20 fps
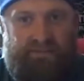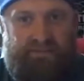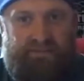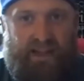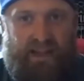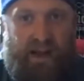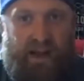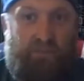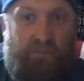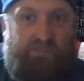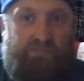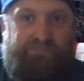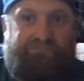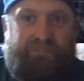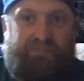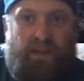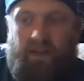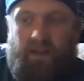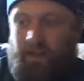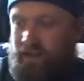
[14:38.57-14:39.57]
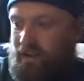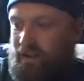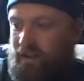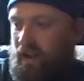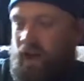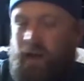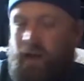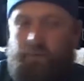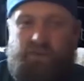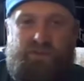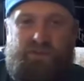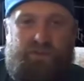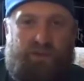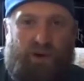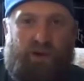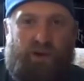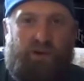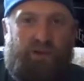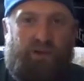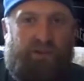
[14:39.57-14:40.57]
I would
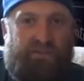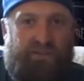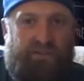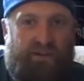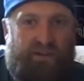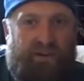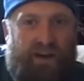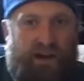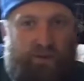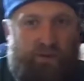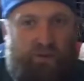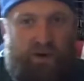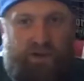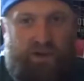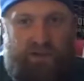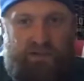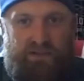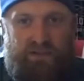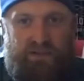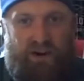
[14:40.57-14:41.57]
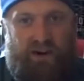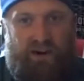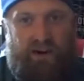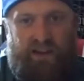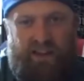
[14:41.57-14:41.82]
struggle to figure out where to start.